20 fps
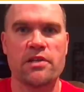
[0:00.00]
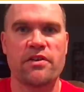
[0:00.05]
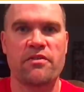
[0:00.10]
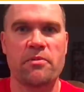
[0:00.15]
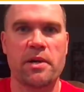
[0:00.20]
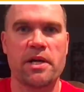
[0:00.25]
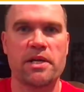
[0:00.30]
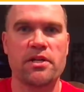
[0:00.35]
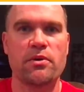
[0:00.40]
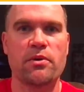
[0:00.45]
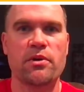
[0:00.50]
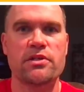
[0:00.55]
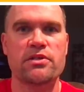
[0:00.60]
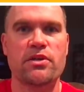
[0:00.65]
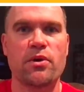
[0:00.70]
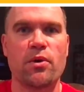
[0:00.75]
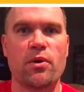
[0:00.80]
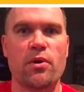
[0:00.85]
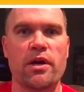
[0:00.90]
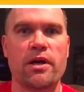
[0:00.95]
everybody doing? It's
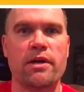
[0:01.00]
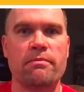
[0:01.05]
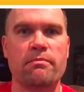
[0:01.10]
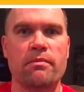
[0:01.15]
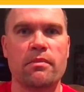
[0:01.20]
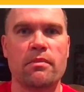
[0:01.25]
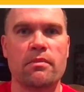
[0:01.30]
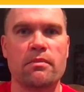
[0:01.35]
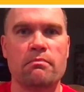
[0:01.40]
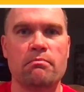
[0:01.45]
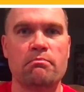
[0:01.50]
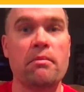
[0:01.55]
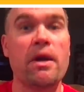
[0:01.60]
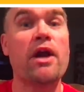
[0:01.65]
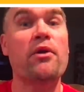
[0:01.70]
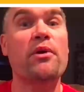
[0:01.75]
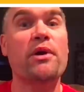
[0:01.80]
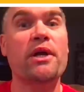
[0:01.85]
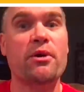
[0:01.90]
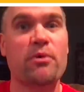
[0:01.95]
Corey.
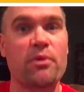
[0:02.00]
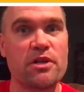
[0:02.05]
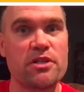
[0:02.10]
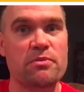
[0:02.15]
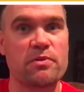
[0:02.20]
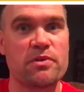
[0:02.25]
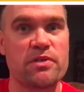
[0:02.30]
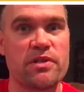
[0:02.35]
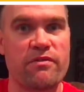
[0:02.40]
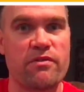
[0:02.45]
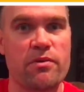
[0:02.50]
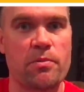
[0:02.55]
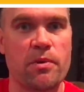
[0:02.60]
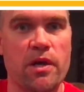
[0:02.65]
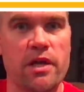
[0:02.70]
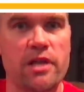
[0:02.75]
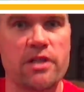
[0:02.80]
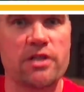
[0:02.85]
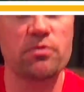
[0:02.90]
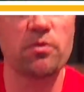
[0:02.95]
Merry Christmas, everybody.
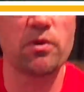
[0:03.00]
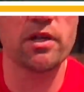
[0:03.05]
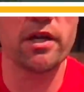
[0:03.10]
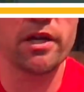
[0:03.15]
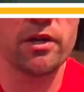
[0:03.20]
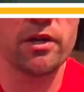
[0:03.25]
Just want to let you